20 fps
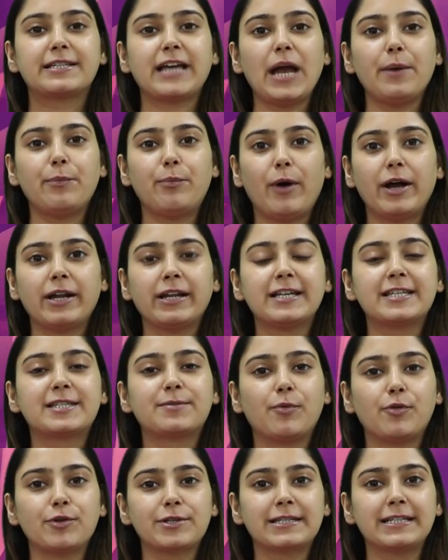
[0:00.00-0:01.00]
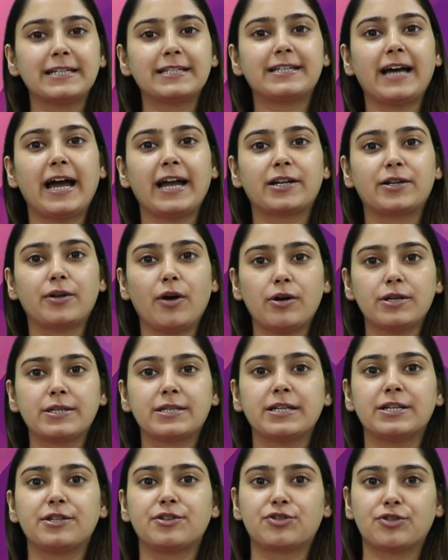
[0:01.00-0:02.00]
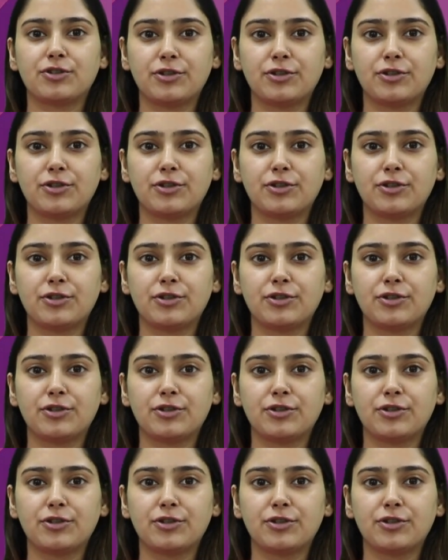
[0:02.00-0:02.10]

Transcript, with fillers: Type 1 is mostly diagnosed in